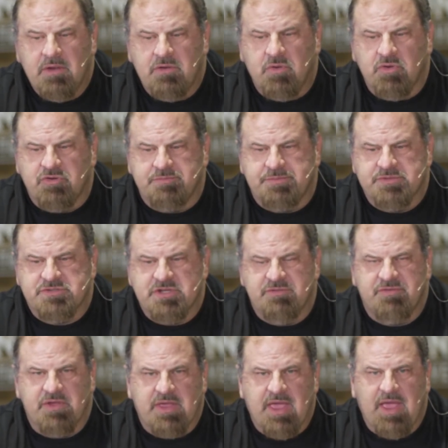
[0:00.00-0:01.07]
to a
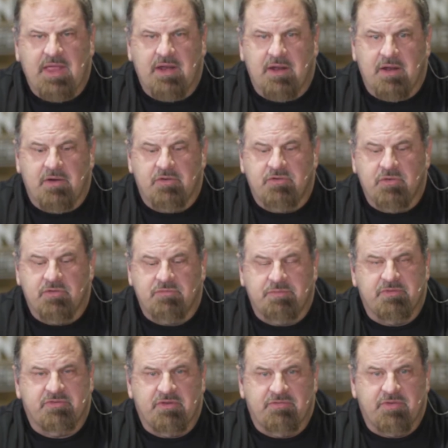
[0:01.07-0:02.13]
specific candidate or to a
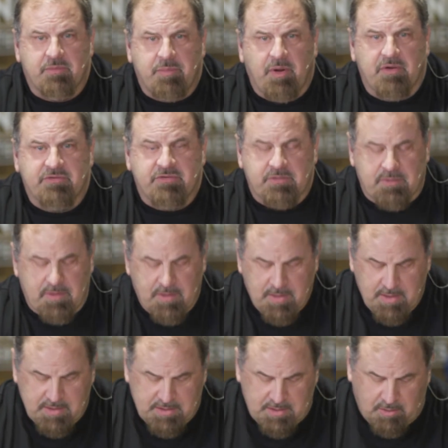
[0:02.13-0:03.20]
specific person.
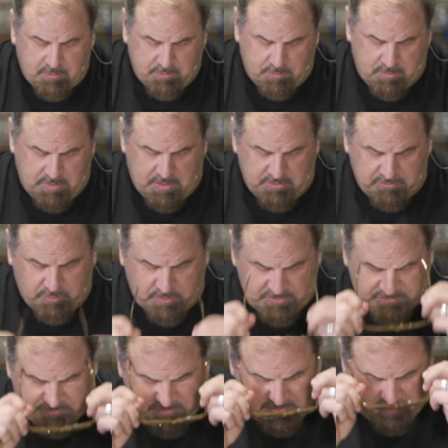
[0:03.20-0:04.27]
You know, here's what
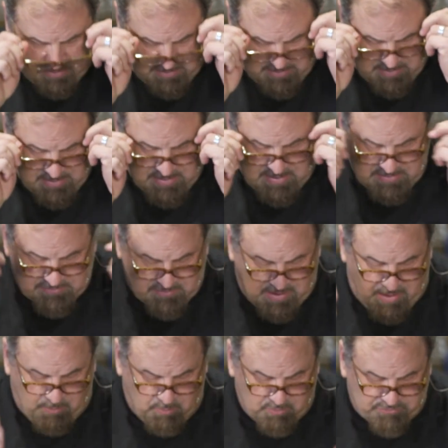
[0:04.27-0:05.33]
he said. He said,
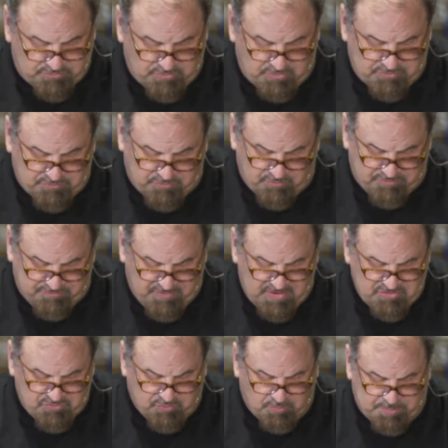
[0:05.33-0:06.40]
I will search for
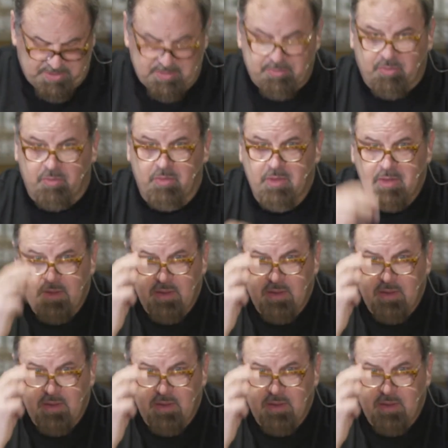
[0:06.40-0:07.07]
faithful people